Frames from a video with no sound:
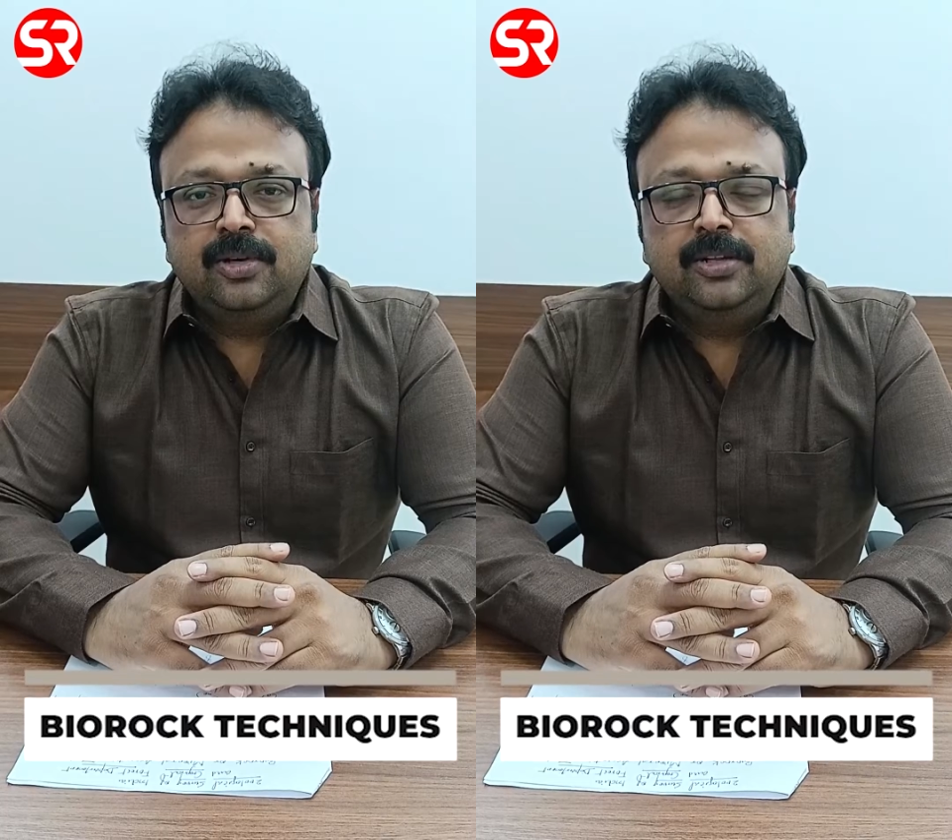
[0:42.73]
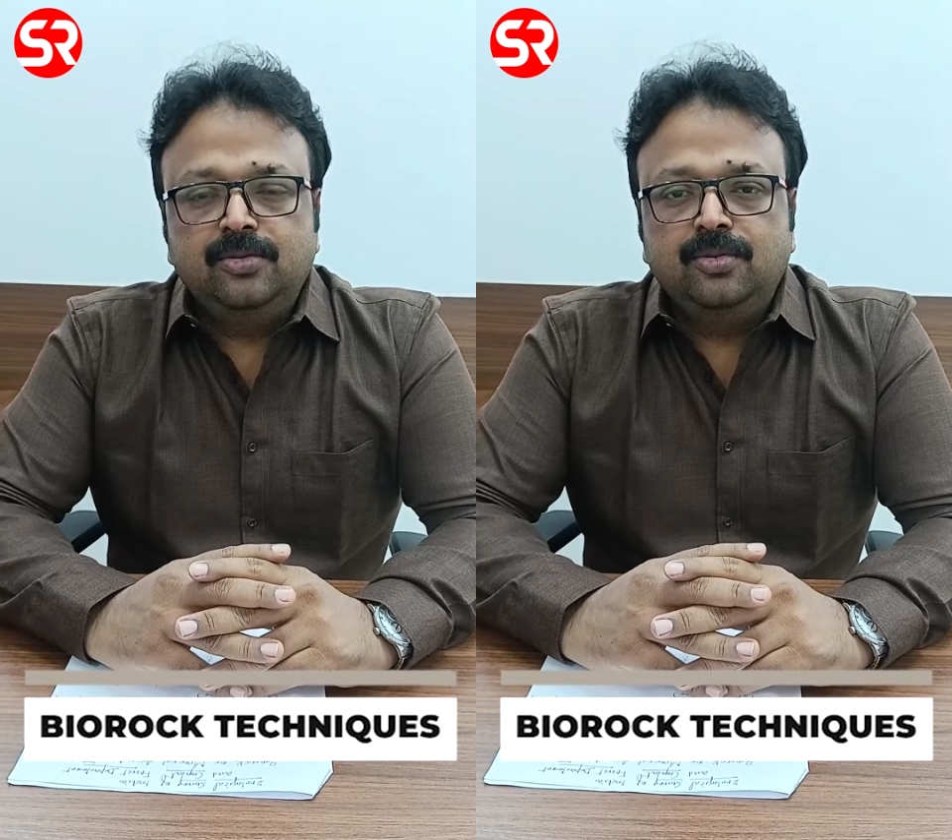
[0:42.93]

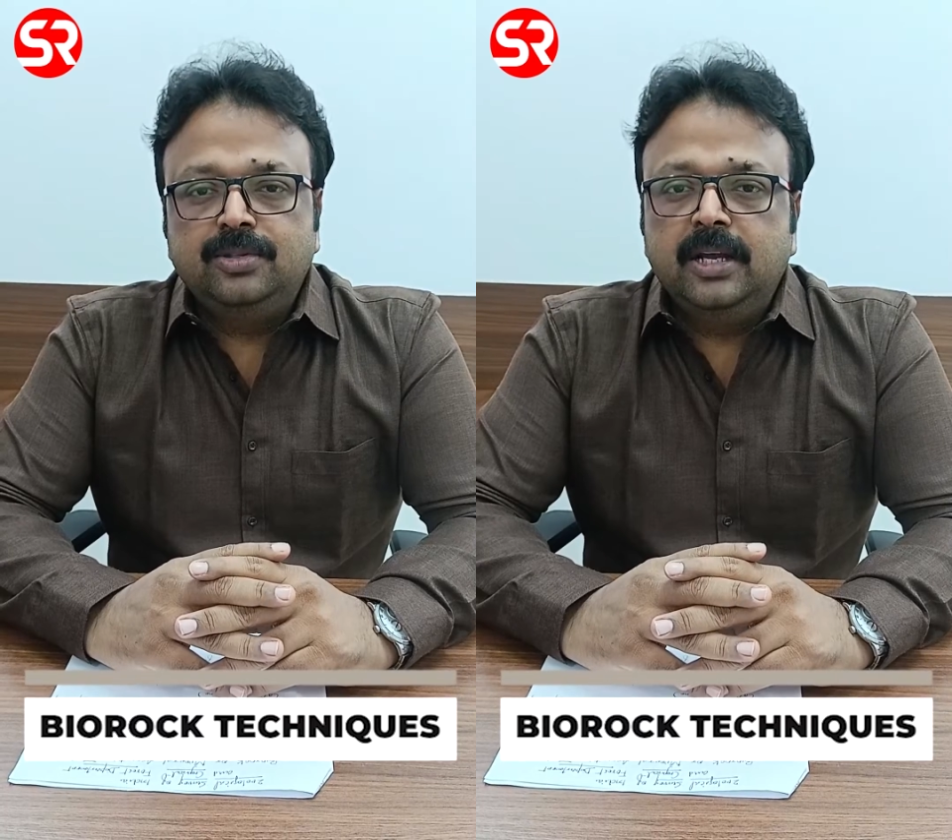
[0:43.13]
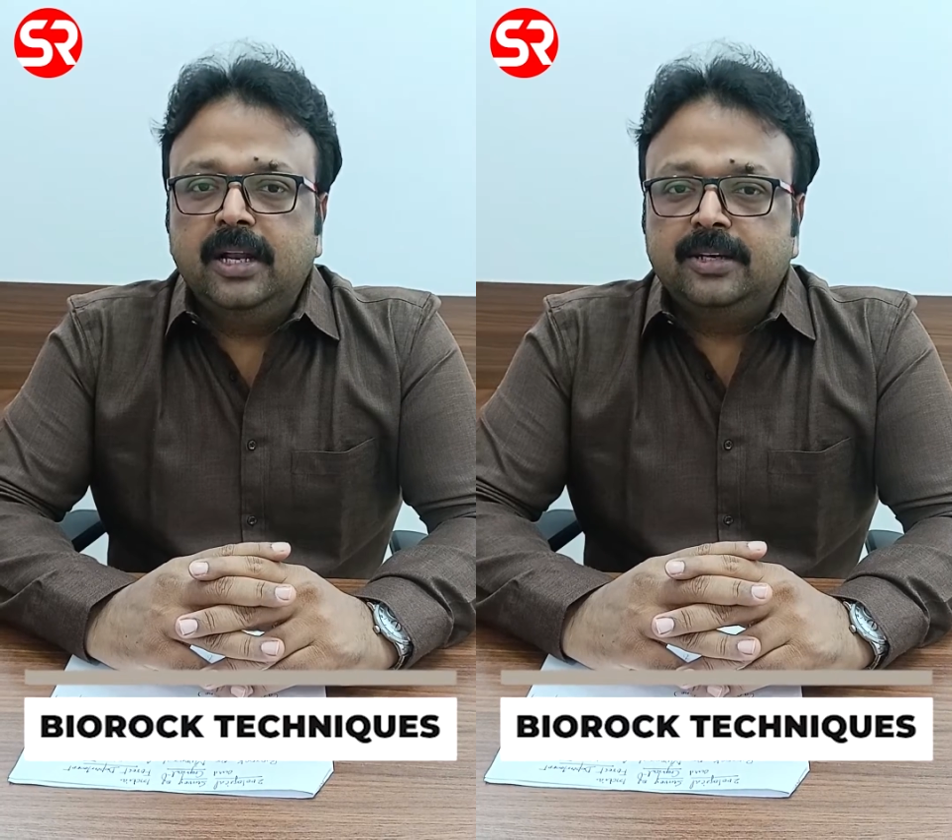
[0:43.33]
and those
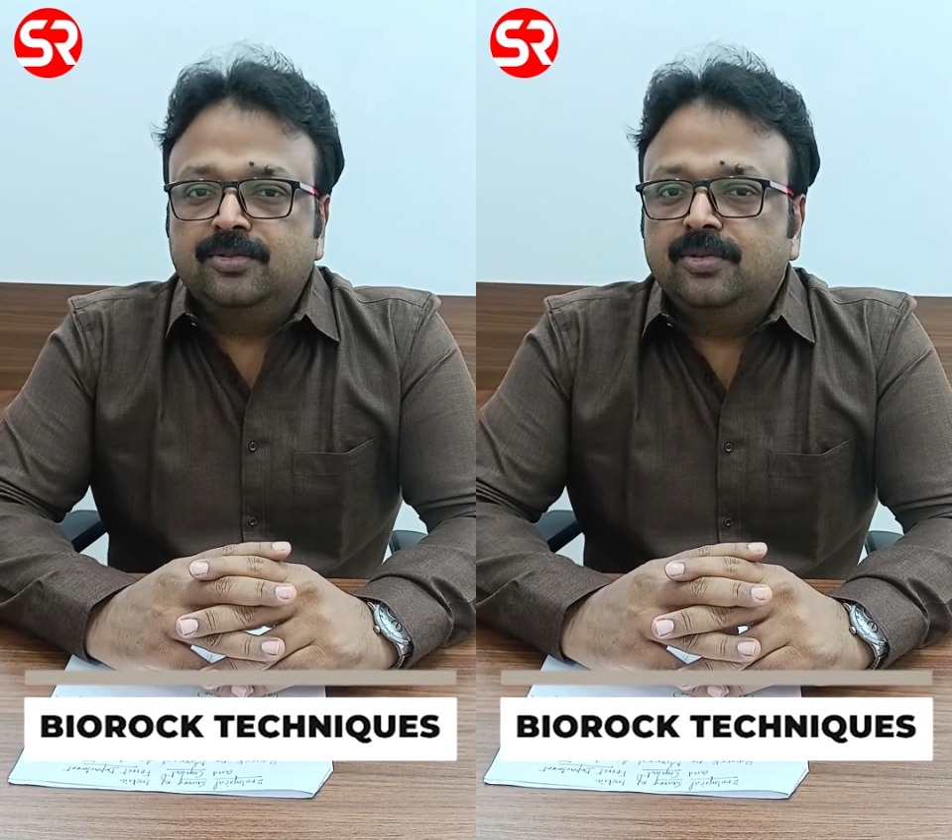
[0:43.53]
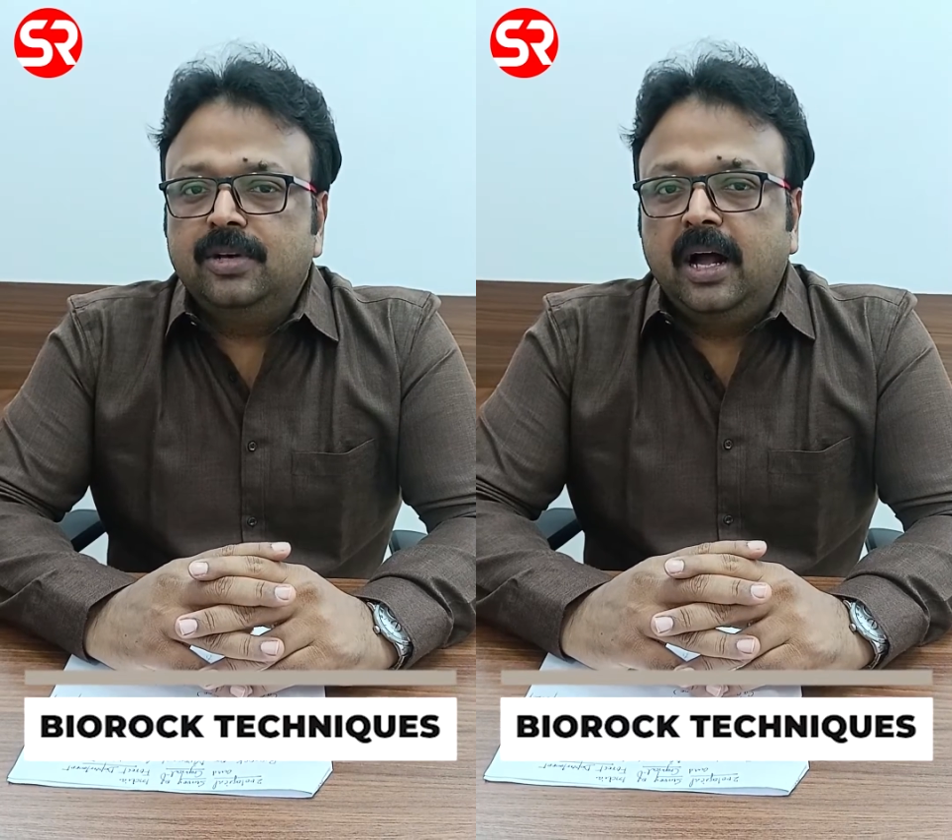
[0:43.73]

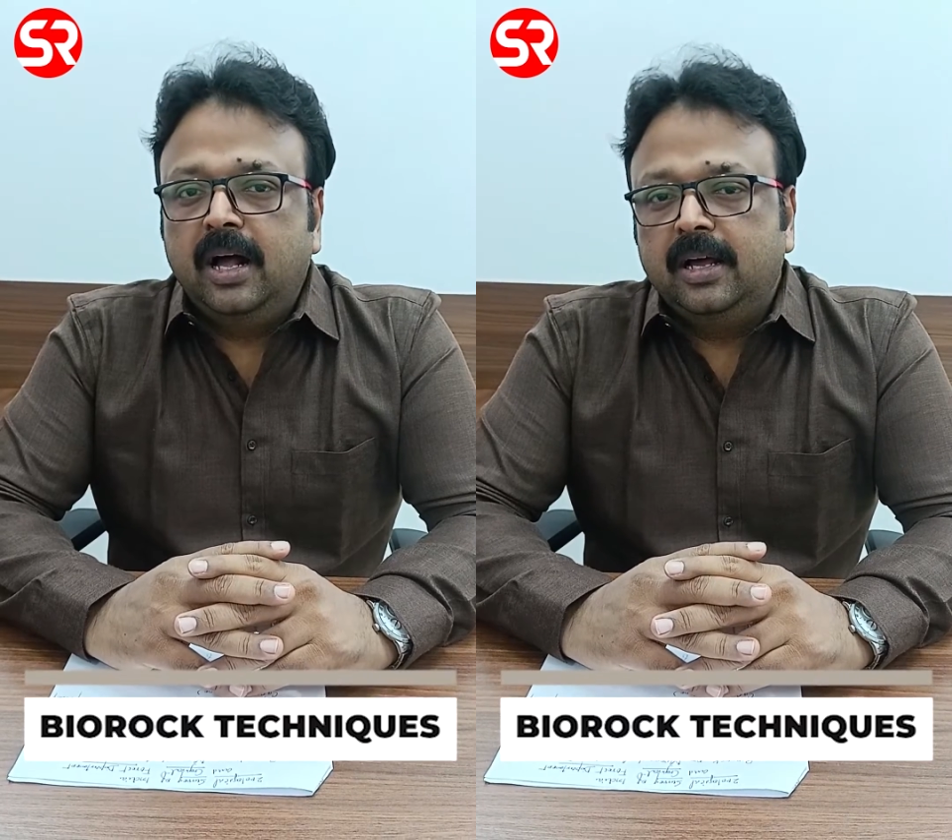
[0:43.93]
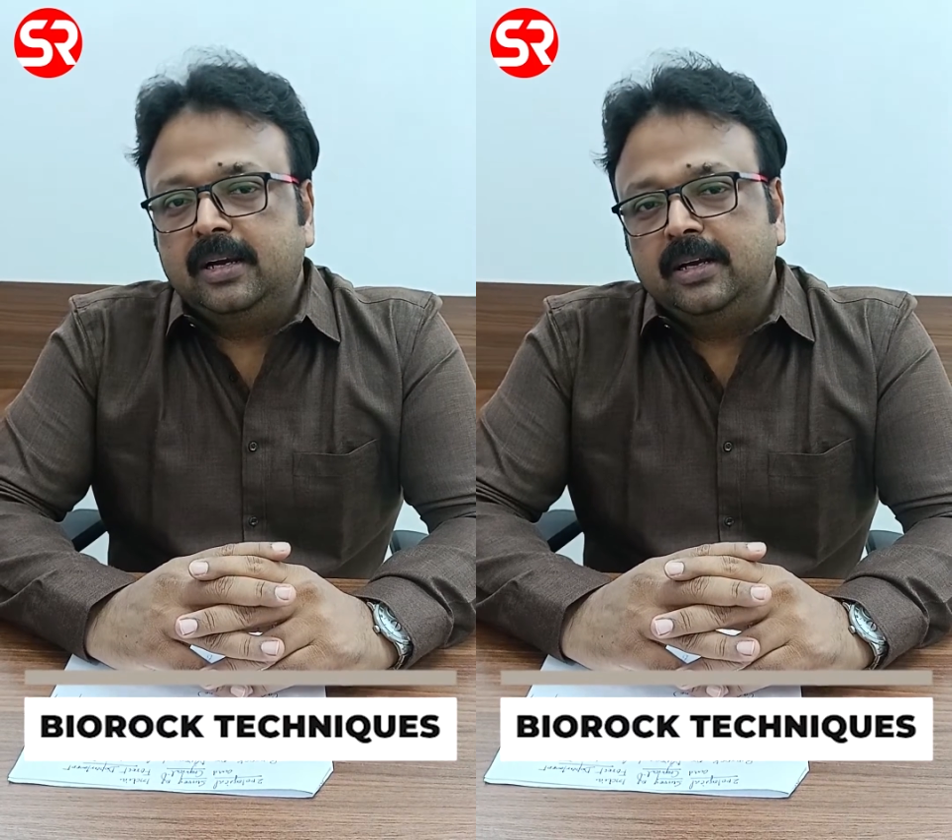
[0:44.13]
electrodes
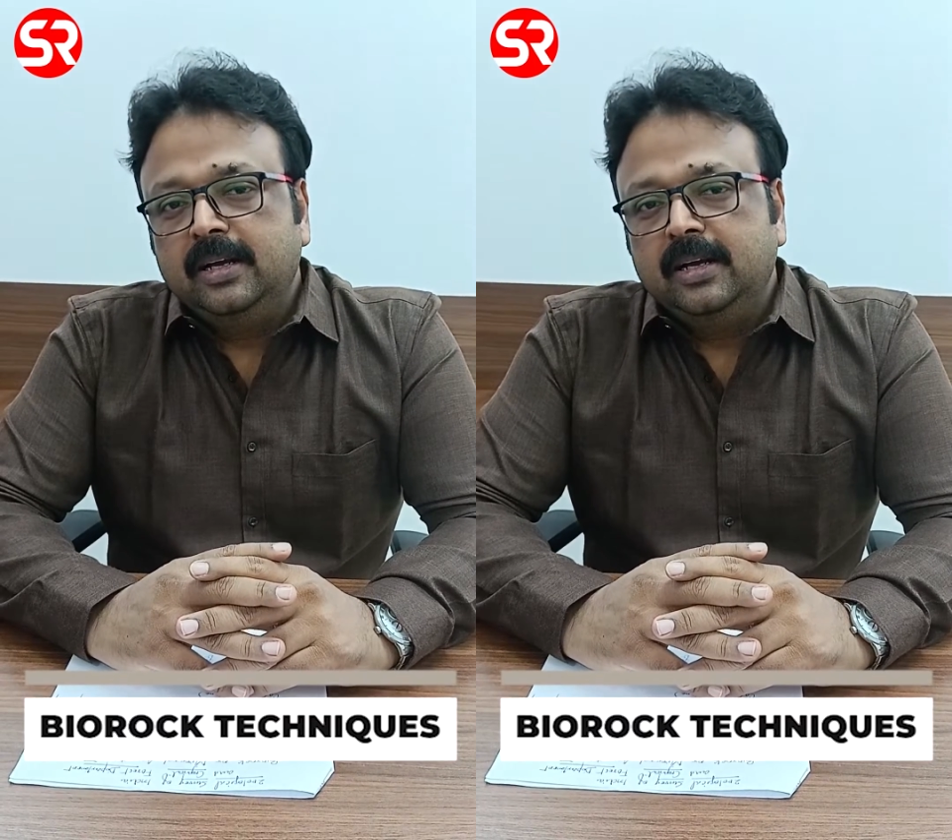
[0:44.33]
are